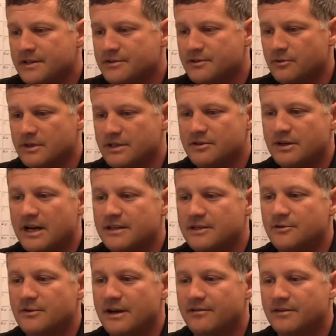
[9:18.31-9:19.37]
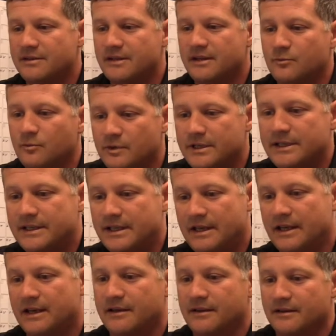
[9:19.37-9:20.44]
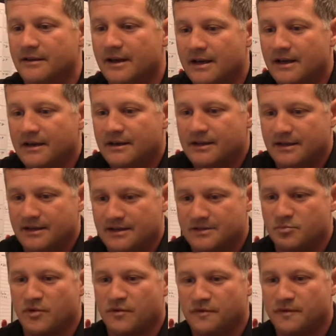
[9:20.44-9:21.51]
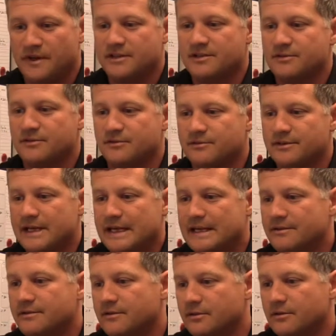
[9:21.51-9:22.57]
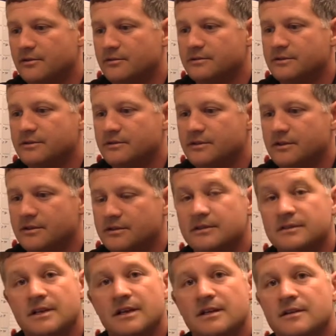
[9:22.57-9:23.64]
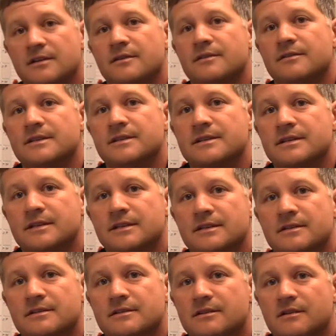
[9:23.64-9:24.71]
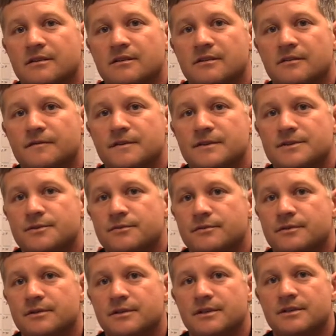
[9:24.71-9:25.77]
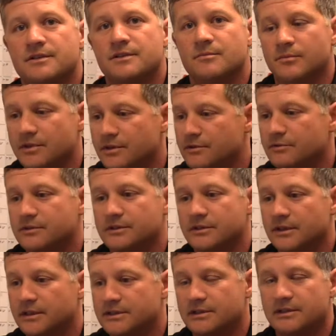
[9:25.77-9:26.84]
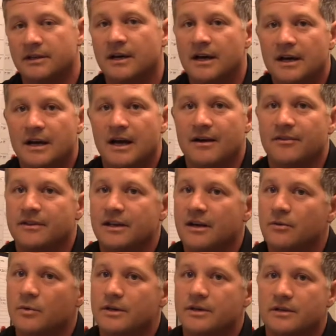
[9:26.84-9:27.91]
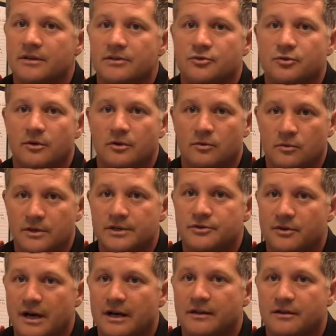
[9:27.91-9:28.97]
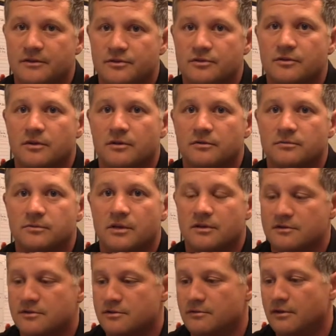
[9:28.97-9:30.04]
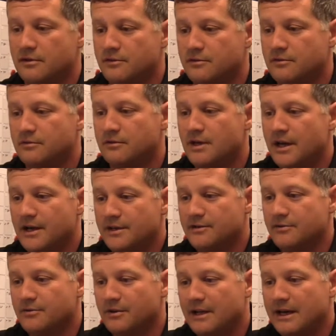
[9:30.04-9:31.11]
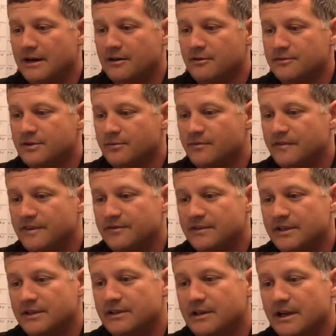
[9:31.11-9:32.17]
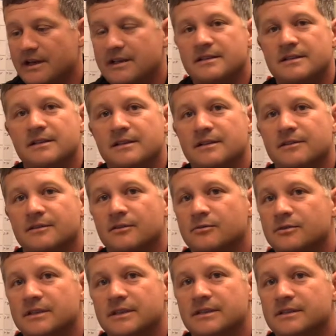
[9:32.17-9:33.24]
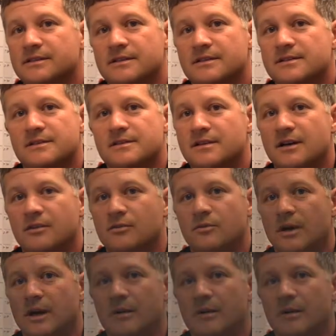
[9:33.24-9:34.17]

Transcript: so we try to do everything we can as professionals and adults uh, to take care of these kids, uh, their physical condition, mental condition, everything we can control, we try to control because you you you rely on some 15 to 18 year old kids, it's just not going to